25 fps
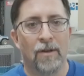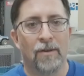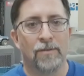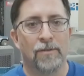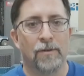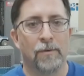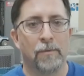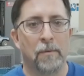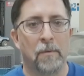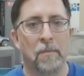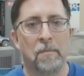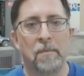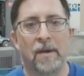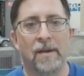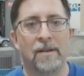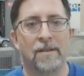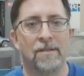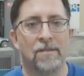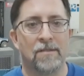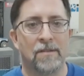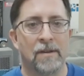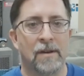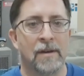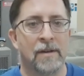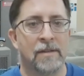So we went back
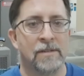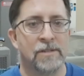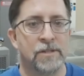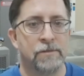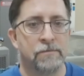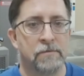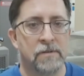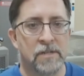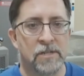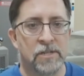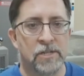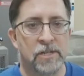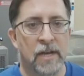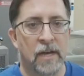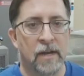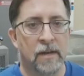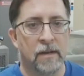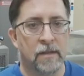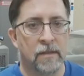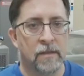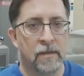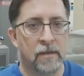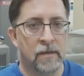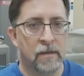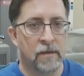inside. She
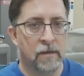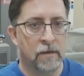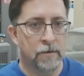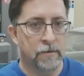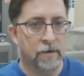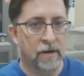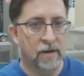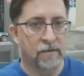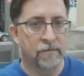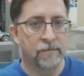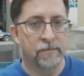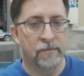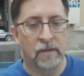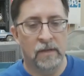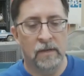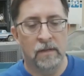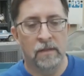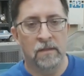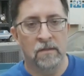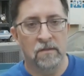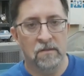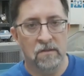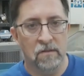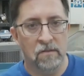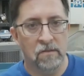rechecked the correct VIN in
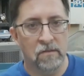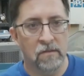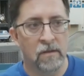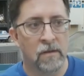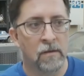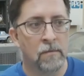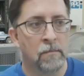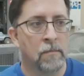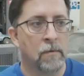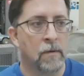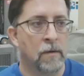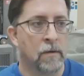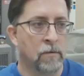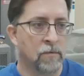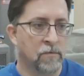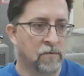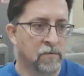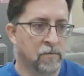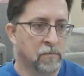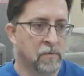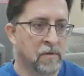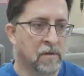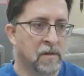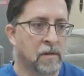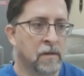the system, also
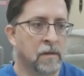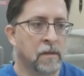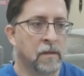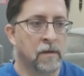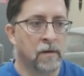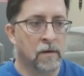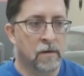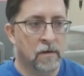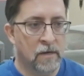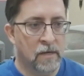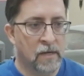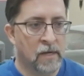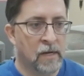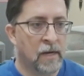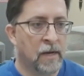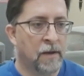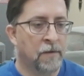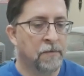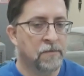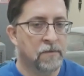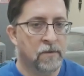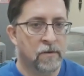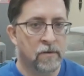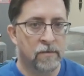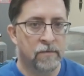went into the
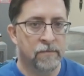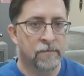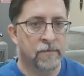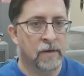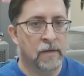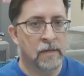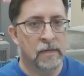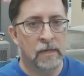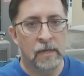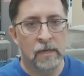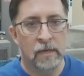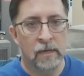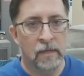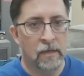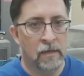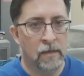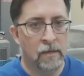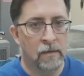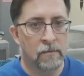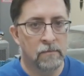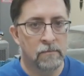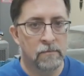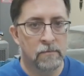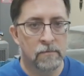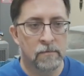archives, couldn't find
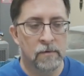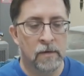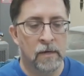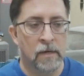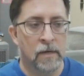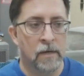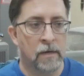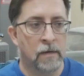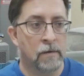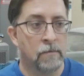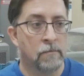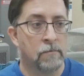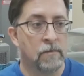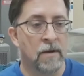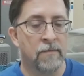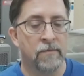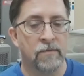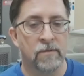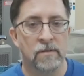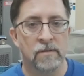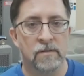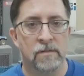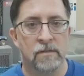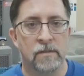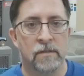any
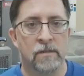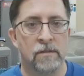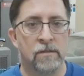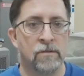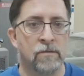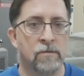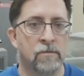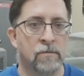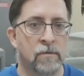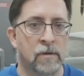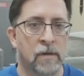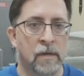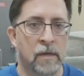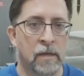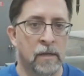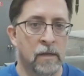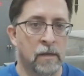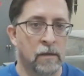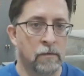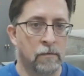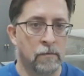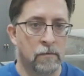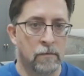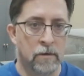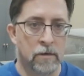reference to
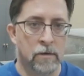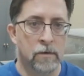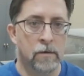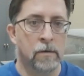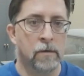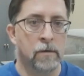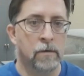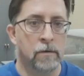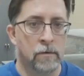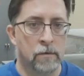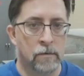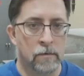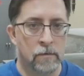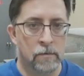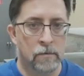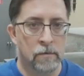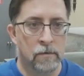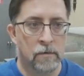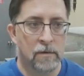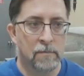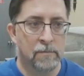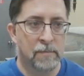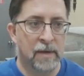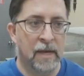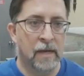any current or
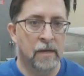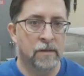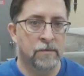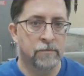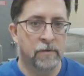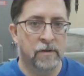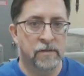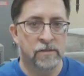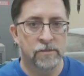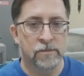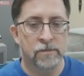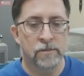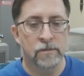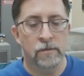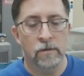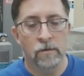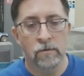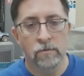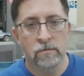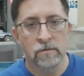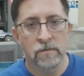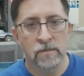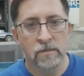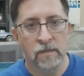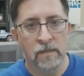past registered
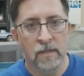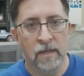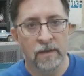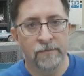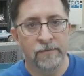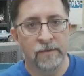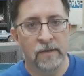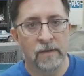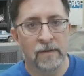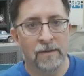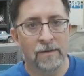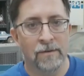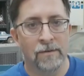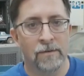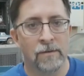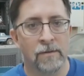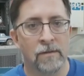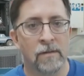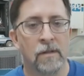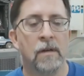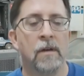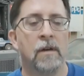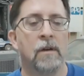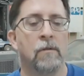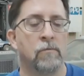owners on that
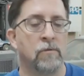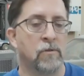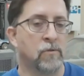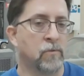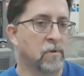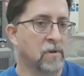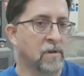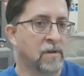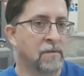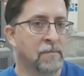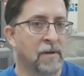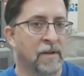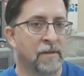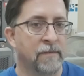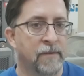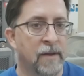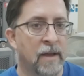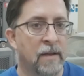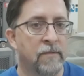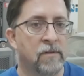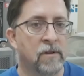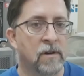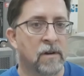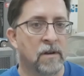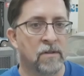vehicle, which worked in my
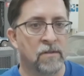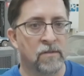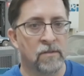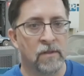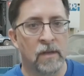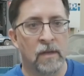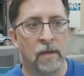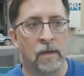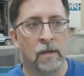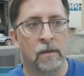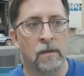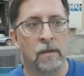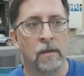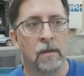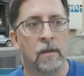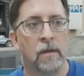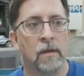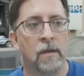favor, because then